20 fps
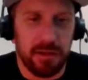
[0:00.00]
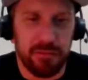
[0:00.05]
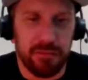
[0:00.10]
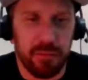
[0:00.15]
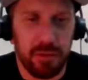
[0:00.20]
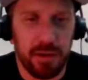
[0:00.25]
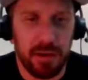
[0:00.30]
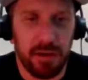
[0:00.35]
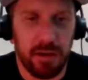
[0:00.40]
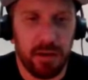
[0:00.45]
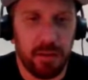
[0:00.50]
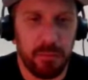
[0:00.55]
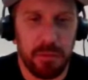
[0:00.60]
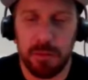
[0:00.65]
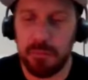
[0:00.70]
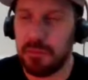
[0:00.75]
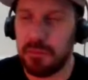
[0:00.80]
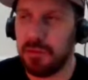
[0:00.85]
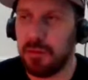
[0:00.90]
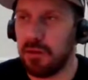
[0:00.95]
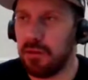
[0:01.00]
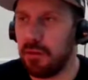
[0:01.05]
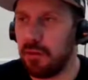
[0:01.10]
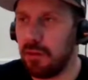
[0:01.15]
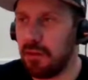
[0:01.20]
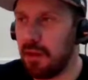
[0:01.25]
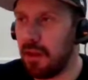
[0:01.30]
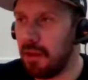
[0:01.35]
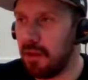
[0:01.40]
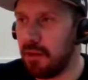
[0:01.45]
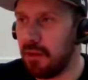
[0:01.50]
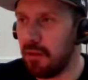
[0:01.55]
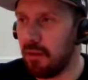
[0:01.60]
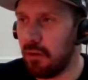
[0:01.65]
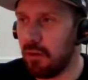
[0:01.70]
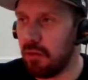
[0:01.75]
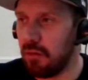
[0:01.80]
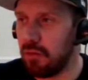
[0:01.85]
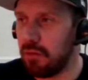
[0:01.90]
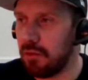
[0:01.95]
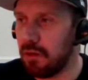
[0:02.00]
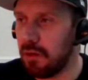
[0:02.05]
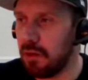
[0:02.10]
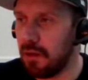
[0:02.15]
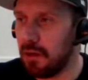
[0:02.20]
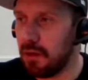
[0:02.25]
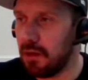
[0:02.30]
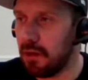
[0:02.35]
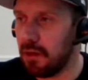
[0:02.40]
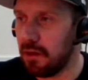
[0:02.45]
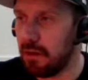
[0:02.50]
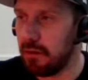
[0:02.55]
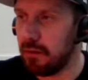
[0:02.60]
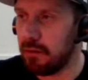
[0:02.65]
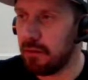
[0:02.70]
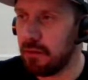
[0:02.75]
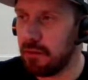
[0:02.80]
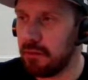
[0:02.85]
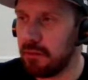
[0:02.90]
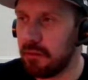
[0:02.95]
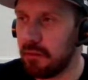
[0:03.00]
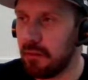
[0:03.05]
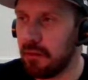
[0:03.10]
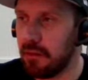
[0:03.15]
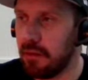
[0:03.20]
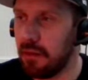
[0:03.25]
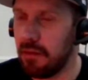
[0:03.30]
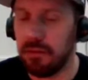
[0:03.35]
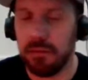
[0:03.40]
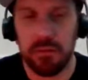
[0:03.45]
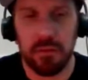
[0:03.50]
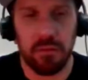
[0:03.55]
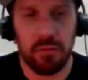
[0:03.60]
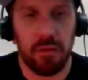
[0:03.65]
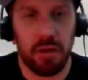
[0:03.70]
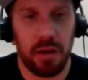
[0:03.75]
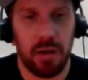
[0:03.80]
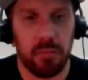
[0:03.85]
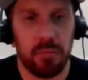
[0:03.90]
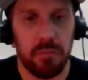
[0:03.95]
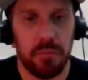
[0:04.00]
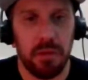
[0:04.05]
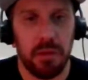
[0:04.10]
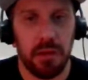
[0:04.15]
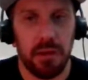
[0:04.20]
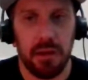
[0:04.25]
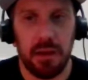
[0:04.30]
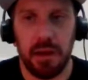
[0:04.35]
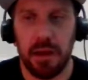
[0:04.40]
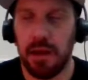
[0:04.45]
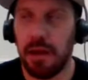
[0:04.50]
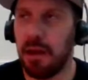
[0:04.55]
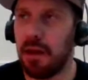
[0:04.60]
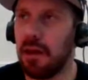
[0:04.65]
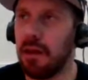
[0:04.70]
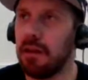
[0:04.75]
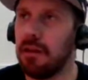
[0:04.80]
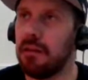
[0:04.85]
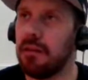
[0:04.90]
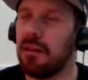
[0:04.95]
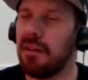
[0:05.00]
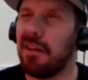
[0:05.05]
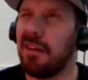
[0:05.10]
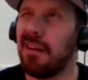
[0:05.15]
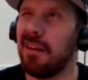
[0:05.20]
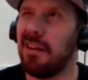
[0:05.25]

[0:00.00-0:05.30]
everywhere. I'm LimpstarUK on things like Instagram and